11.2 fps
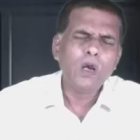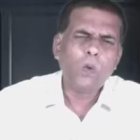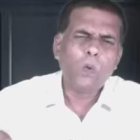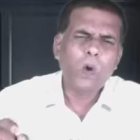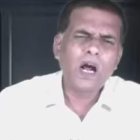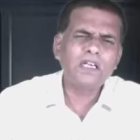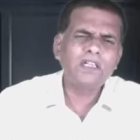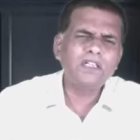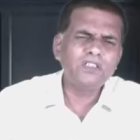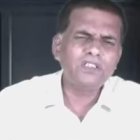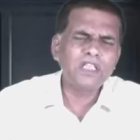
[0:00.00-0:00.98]

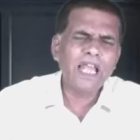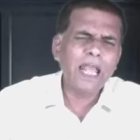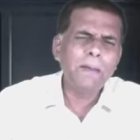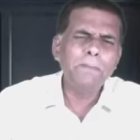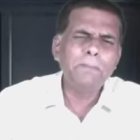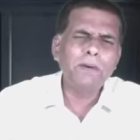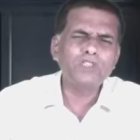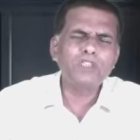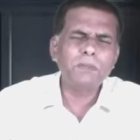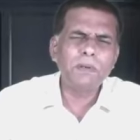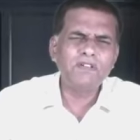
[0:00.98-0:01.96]
what is
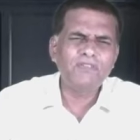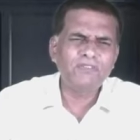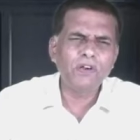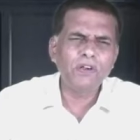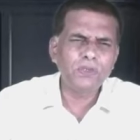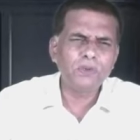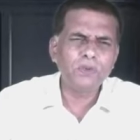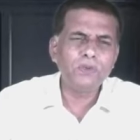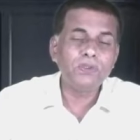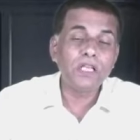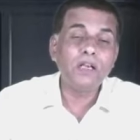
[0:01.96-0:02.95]
impossible for
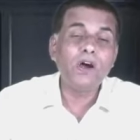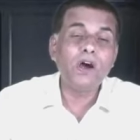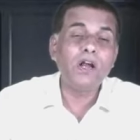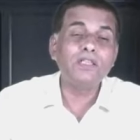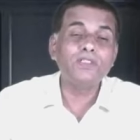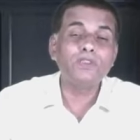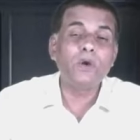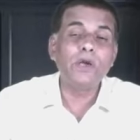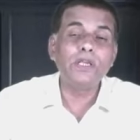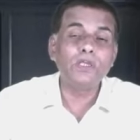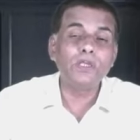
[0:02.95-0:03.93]
you, the Lord is
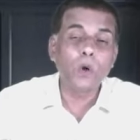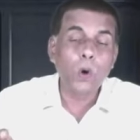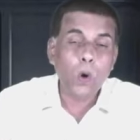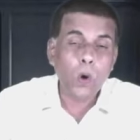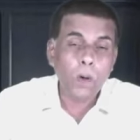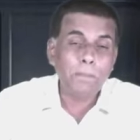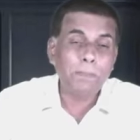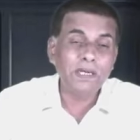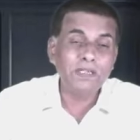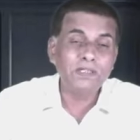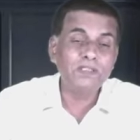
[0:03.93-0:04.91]
going to
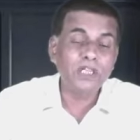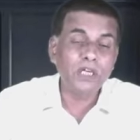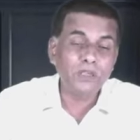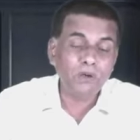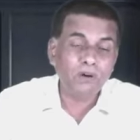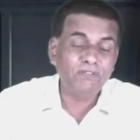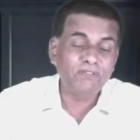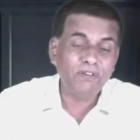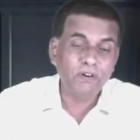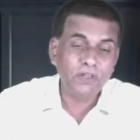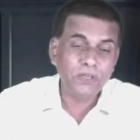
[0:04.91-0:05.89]
open the door
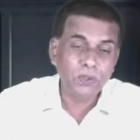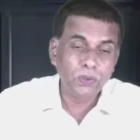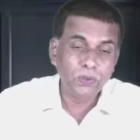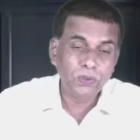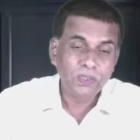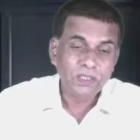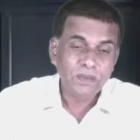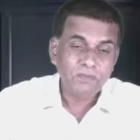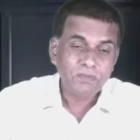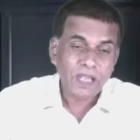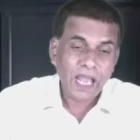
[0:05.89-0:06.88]
for you
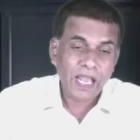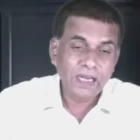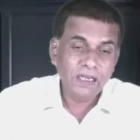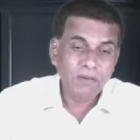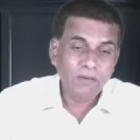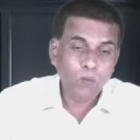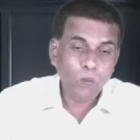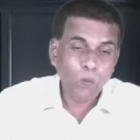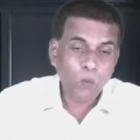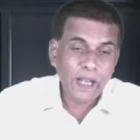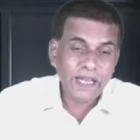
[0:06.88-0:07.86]

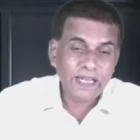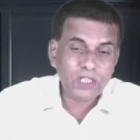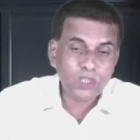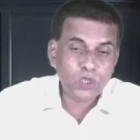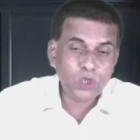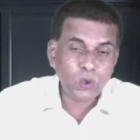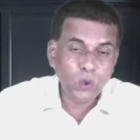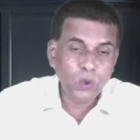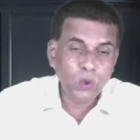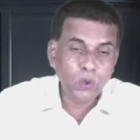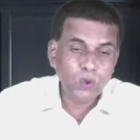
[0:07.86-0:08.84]
and very
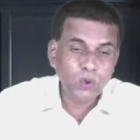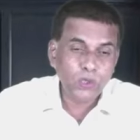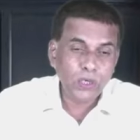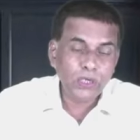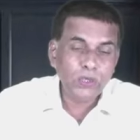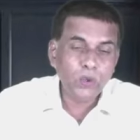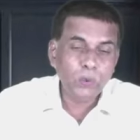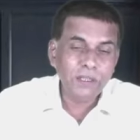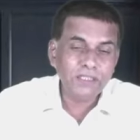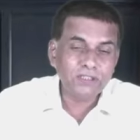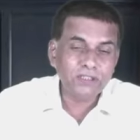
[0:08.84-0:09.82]
soon you
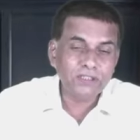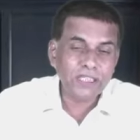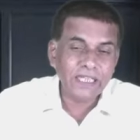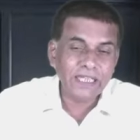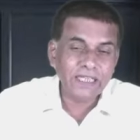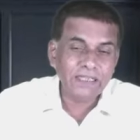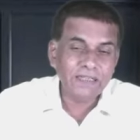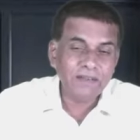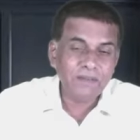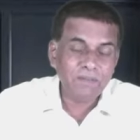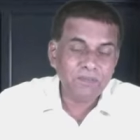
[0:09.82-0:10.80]
will see
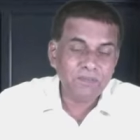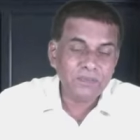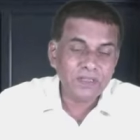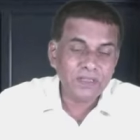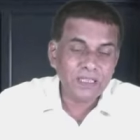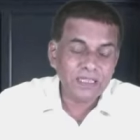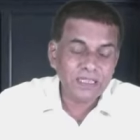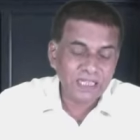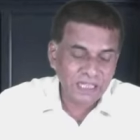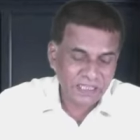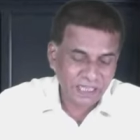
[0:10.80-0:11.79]
um,
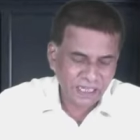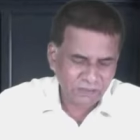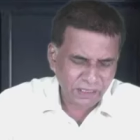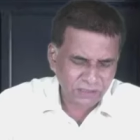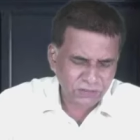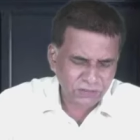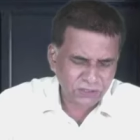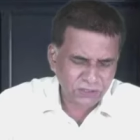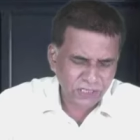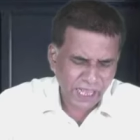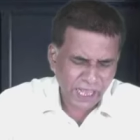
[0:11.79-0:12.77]
the
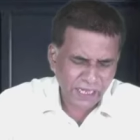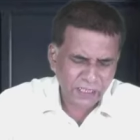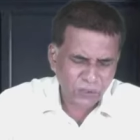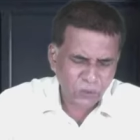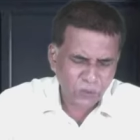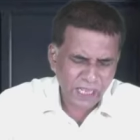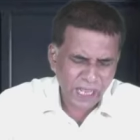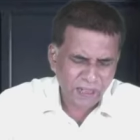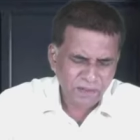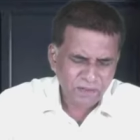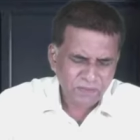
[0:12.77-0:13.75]
deliverance. Hallelujah.